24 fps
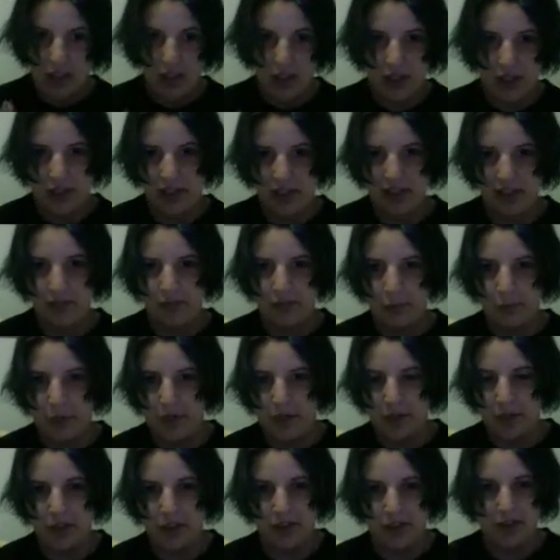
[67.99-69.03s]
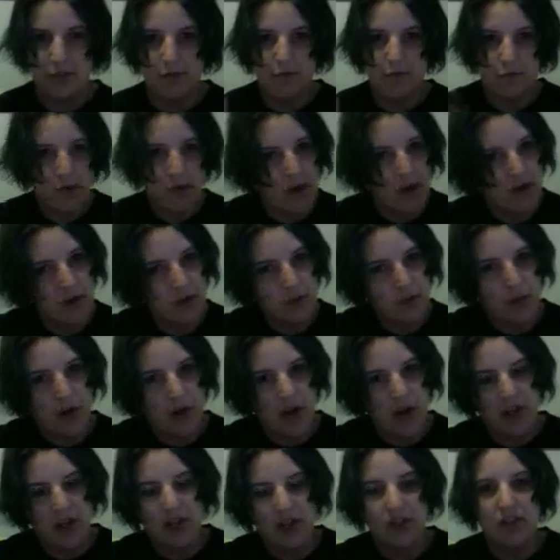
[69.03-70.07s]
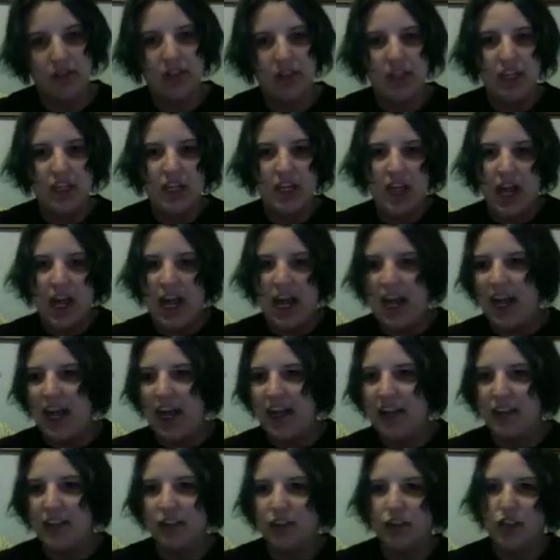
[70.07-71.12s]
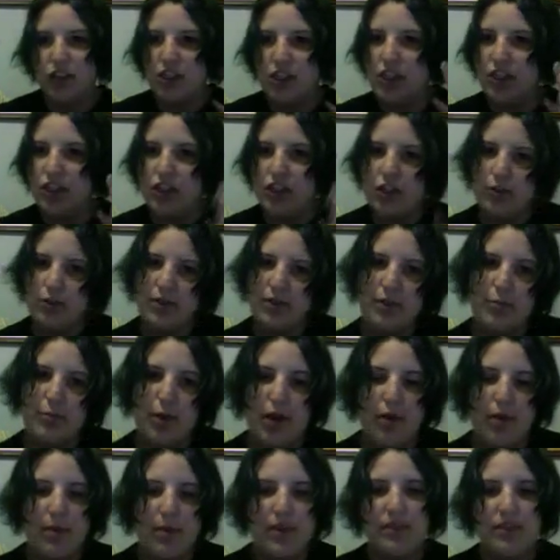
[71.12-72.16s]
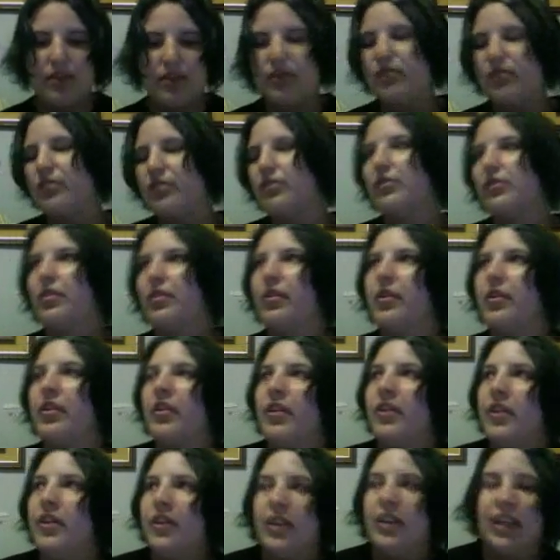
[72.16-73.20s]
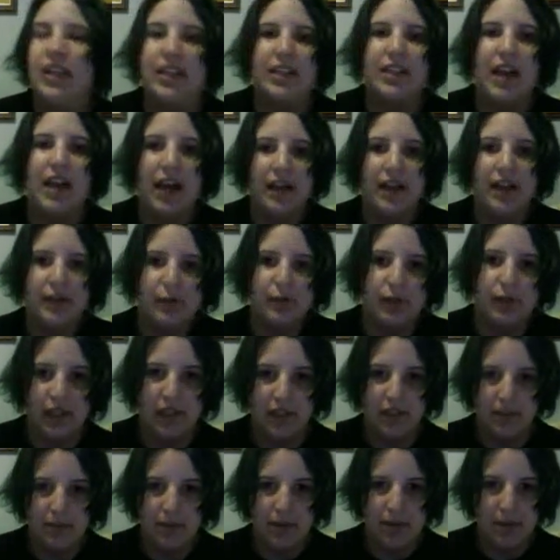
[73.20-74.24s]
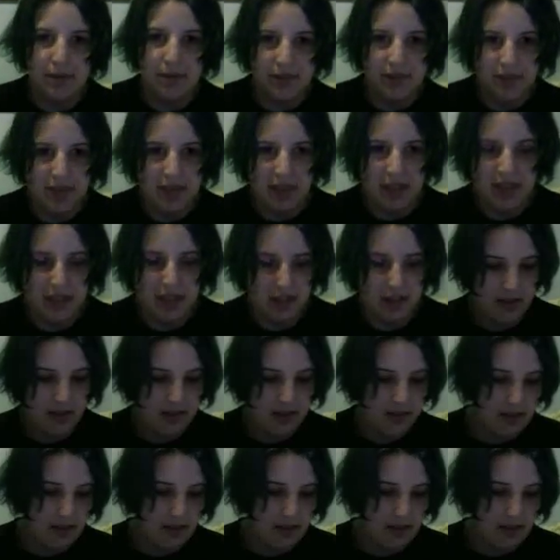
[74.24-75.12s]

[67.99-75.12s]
your early works, like your first works and new experiments, and ask what other members think.